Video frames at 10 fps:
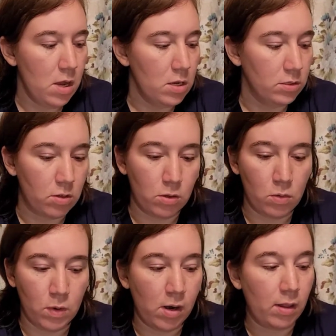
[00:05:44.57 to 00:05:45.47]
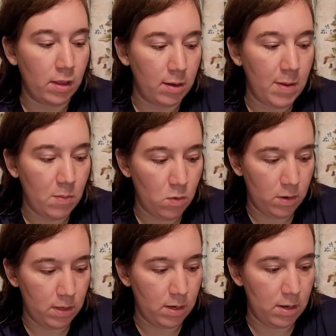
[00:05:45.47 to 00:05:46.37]
So we're a little bit
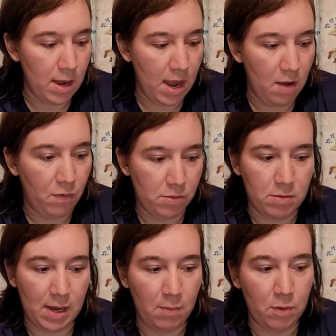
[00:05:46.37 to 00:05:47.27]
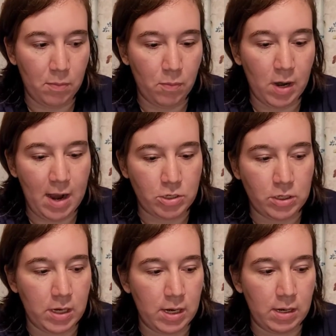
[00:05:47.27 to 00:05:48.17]
more than halfway through the game. We're
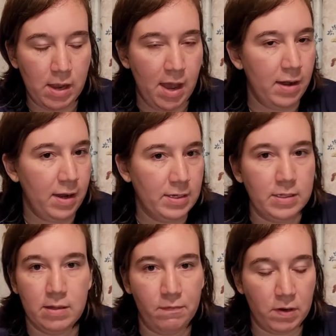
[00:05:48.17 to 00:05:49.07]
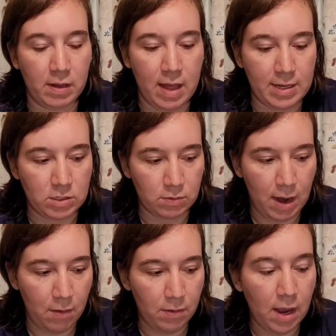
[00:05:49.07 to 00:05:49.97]
actually heading into the very last
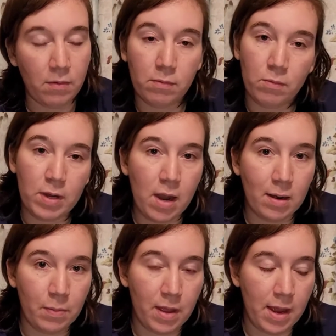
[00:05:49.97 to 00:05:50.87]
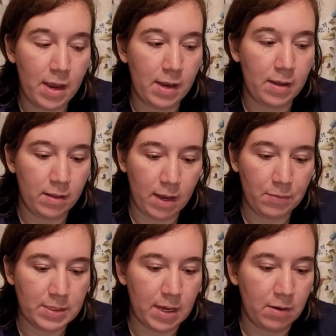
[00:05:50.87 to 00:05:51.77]
round, and we are playing, like
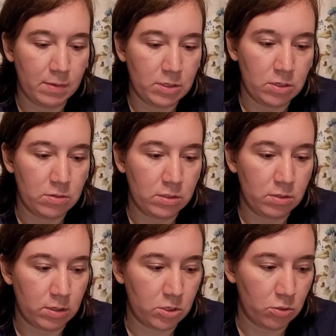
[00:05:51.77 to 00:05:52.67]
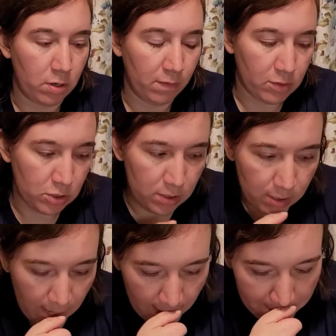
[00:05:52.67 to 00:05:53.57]
we said, a reduced or a shorter version of
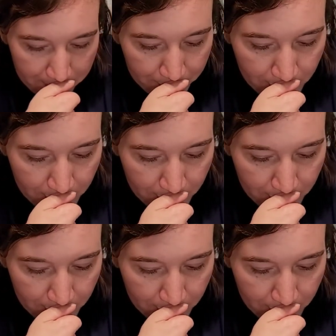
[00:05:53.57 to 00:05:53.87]
the game